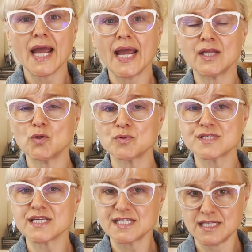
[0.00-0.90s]
And you would
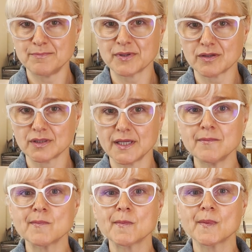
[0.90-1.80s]
say typically
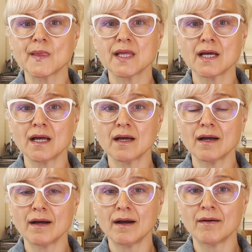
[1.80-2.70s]

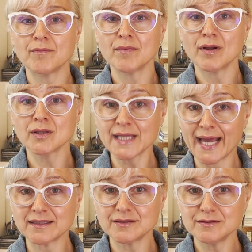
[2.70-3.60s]

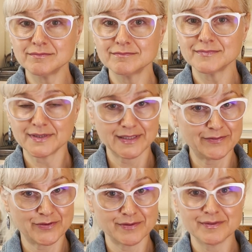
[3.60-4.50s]
land is
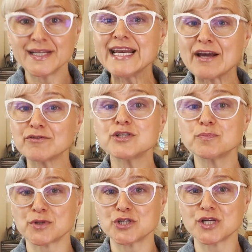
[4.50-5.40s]
never
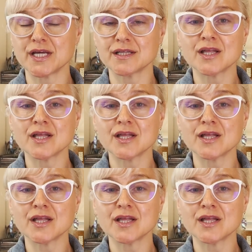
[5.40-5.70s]
depreciated.